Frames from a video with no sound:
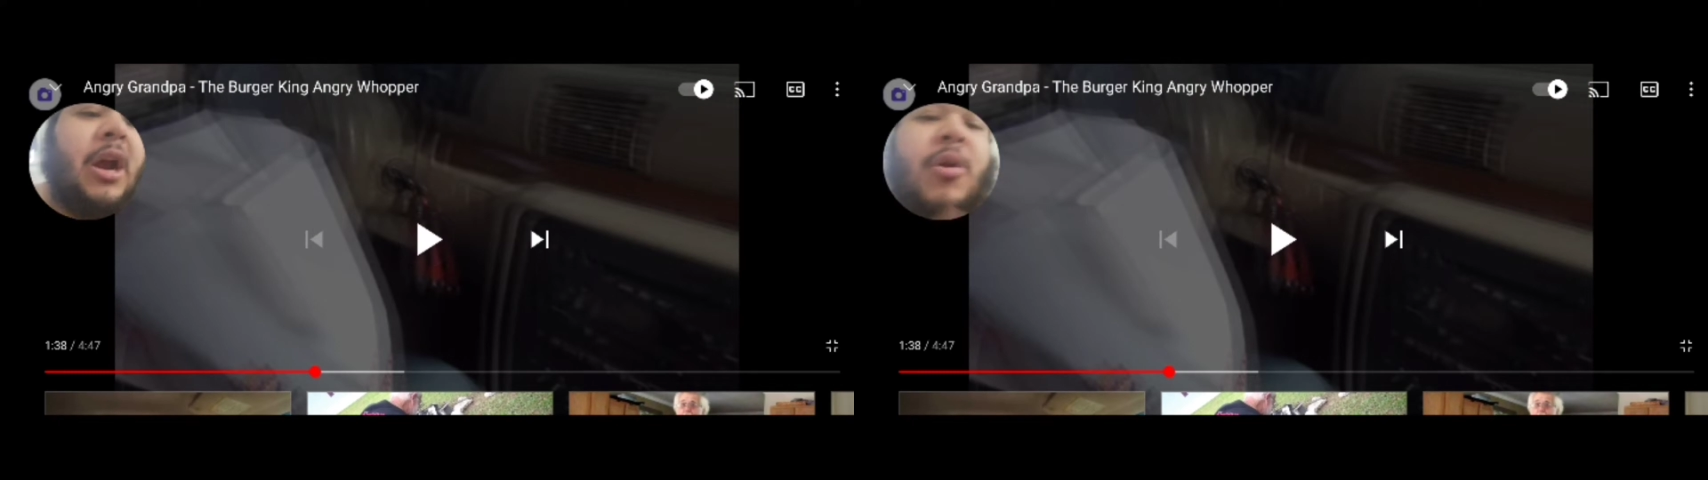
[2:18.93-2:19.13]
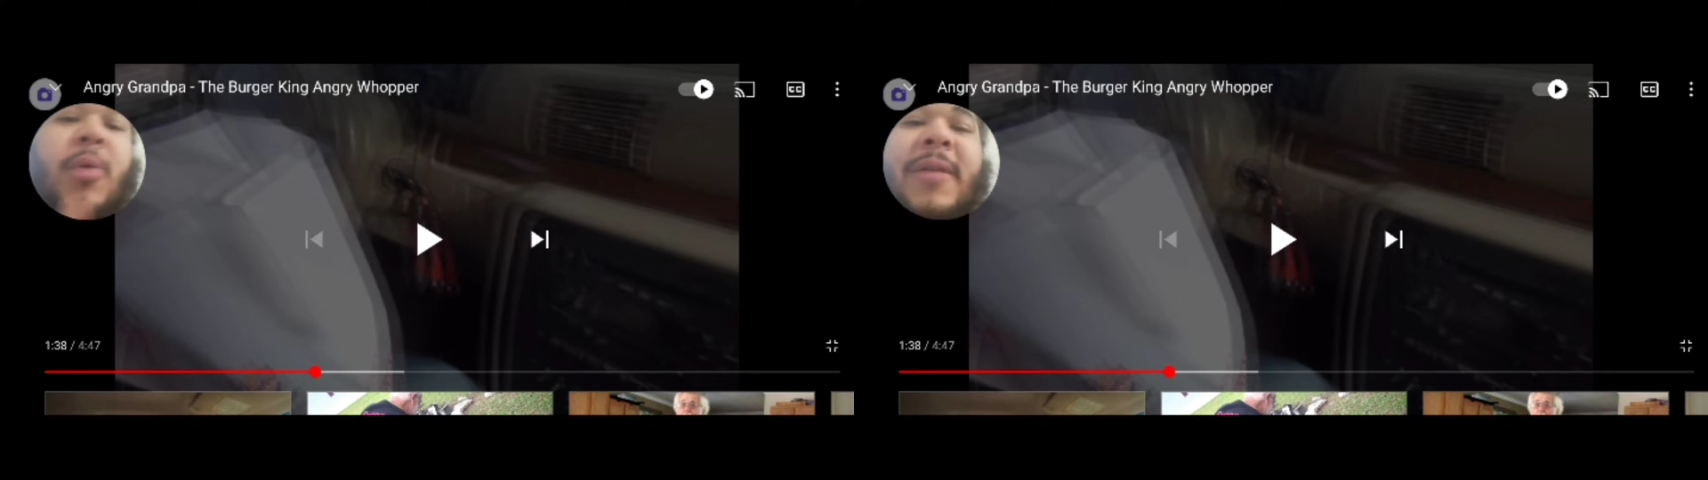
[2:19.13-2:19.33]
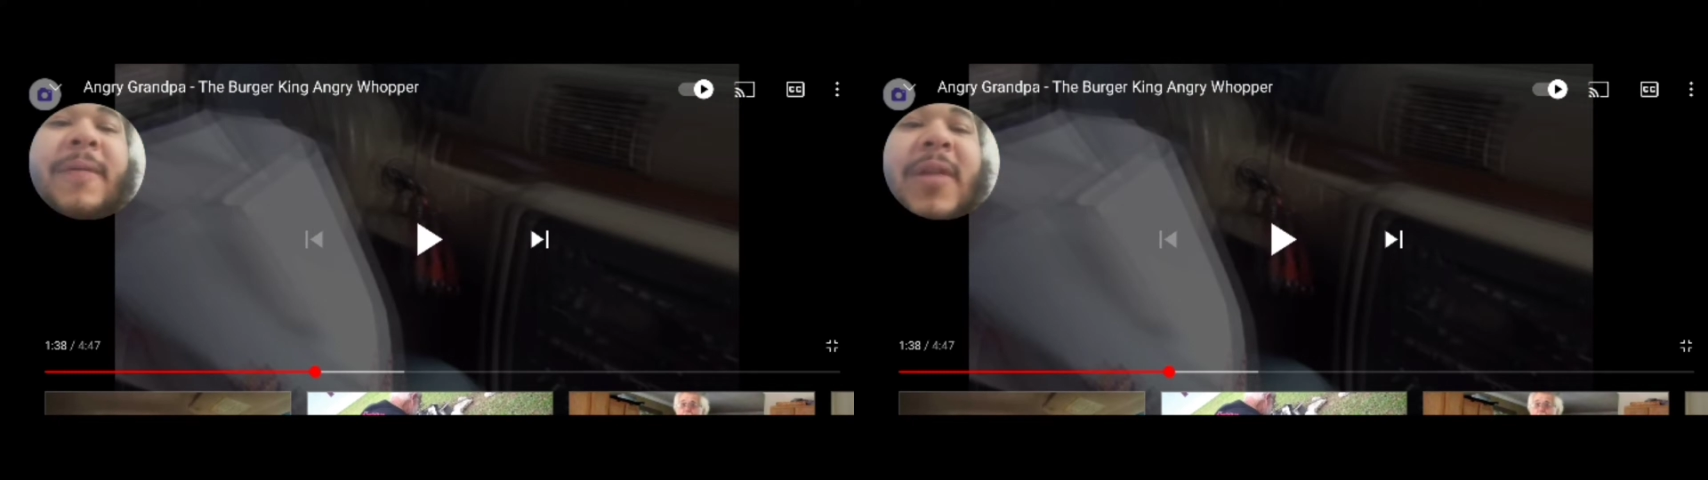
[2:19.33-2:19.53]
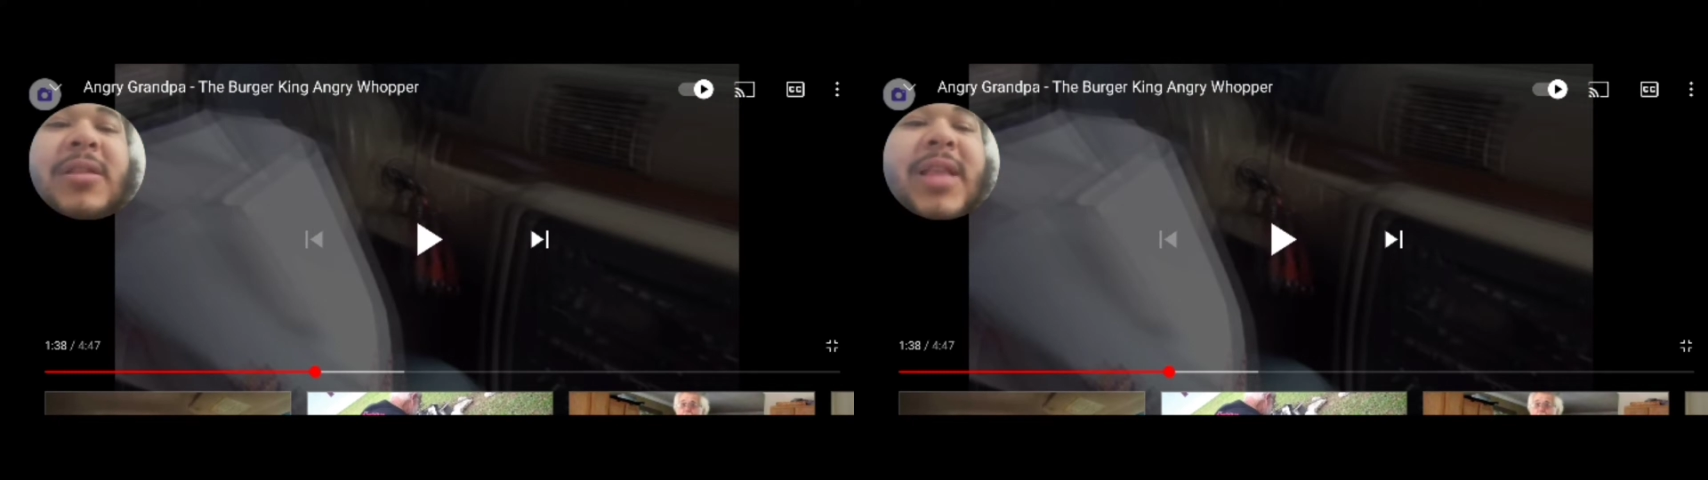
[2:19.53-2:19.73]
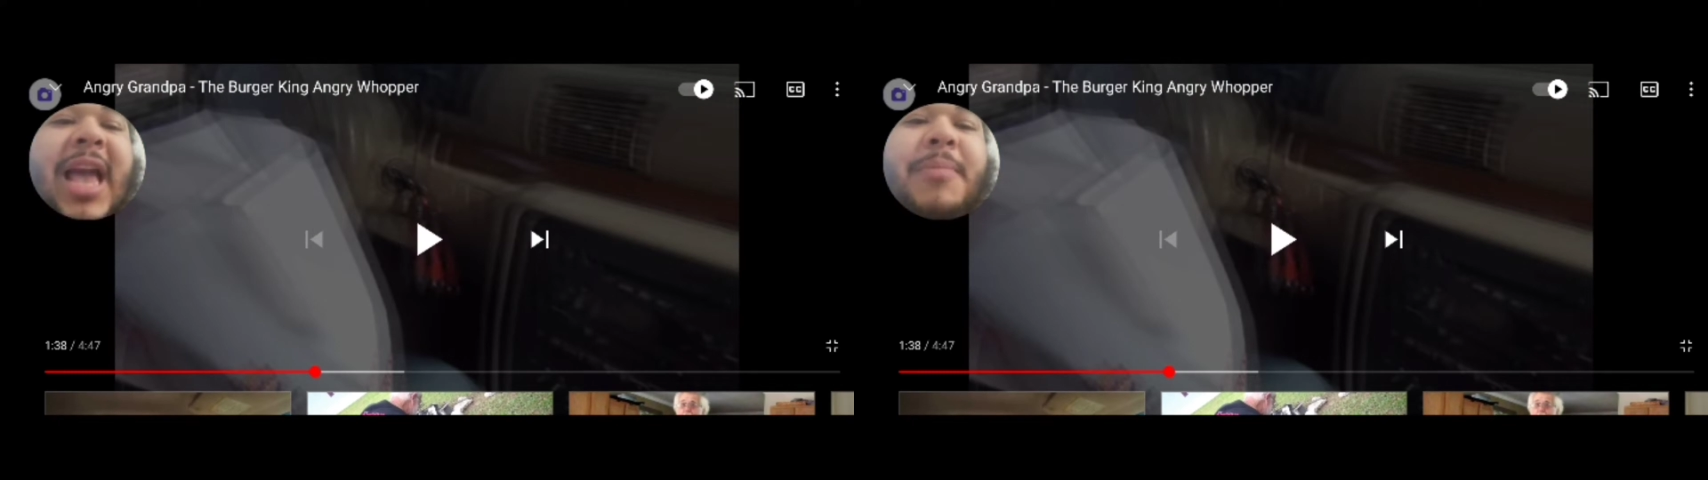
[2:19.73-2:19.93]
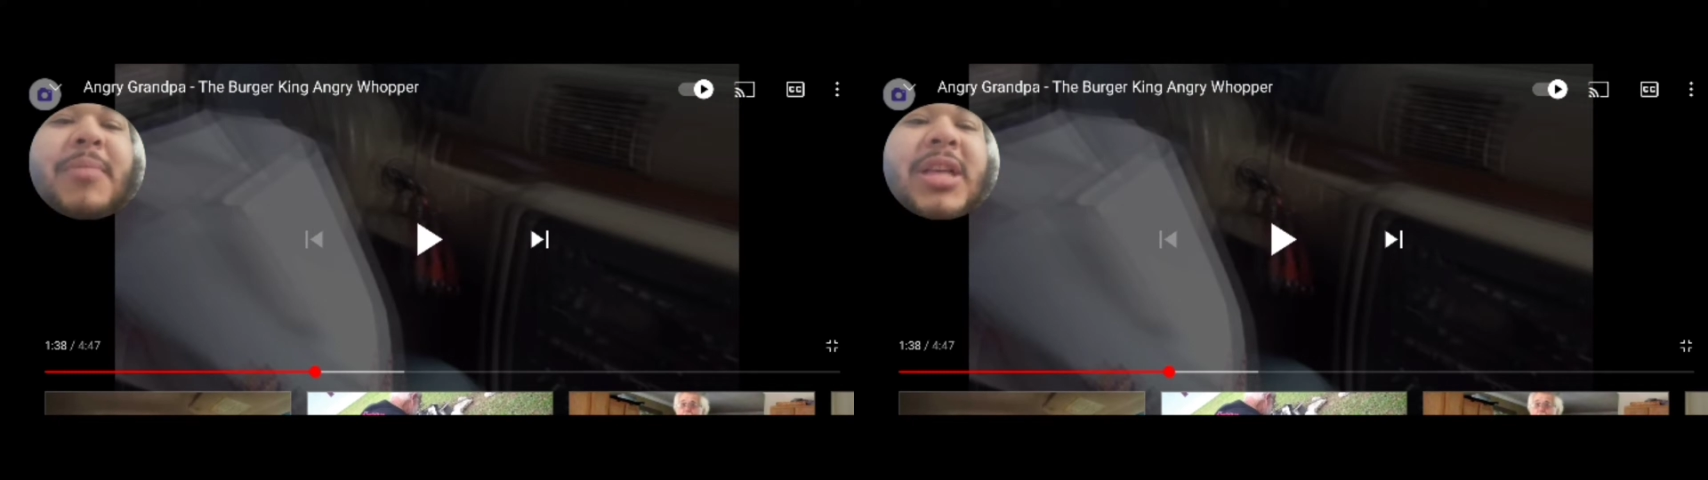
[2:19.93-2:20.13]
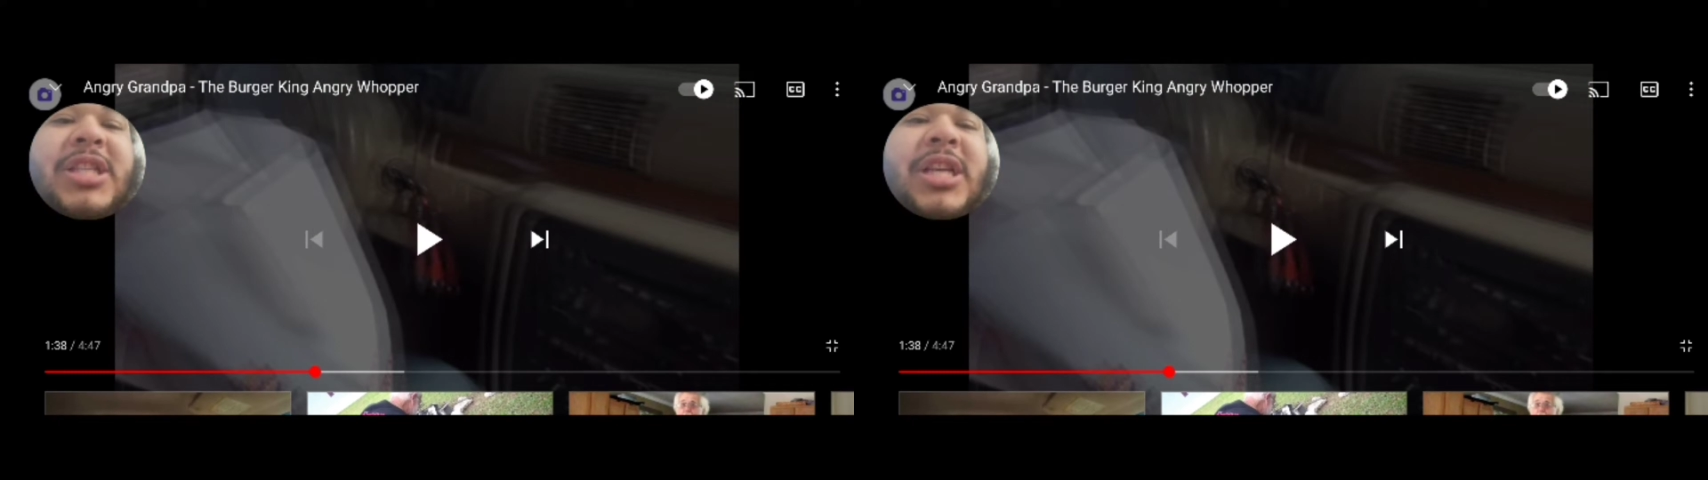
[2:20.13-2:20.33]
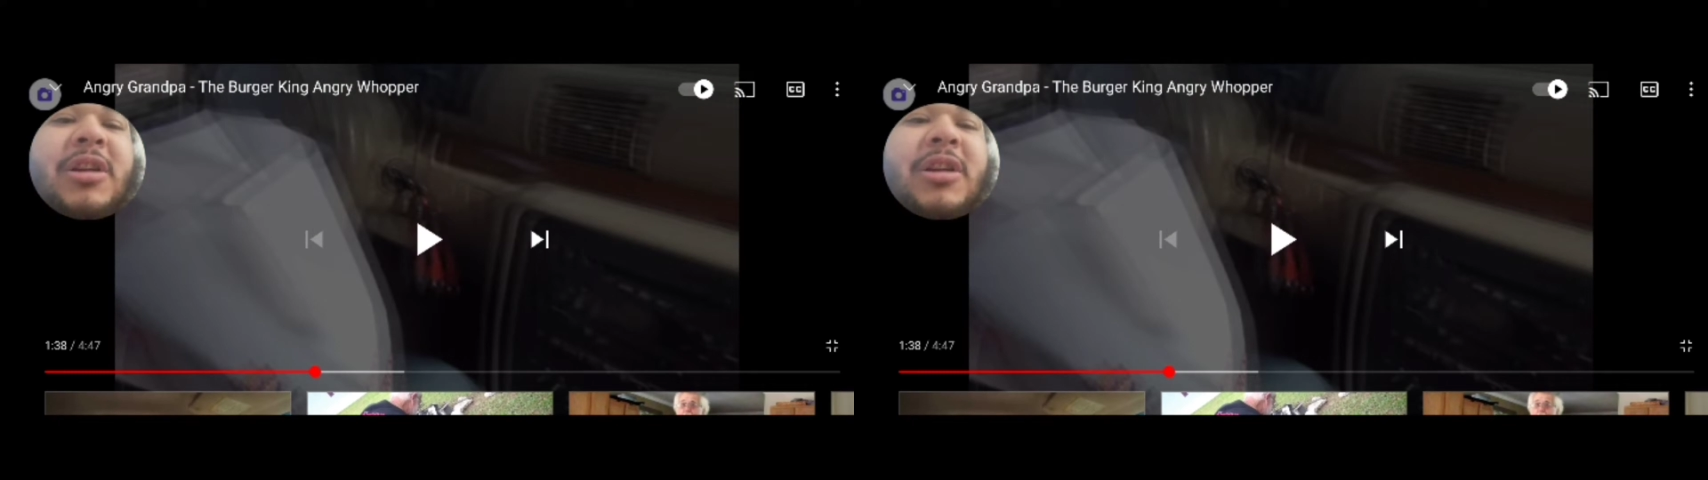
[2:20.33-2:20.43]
I don't know why the fuck they hype that shit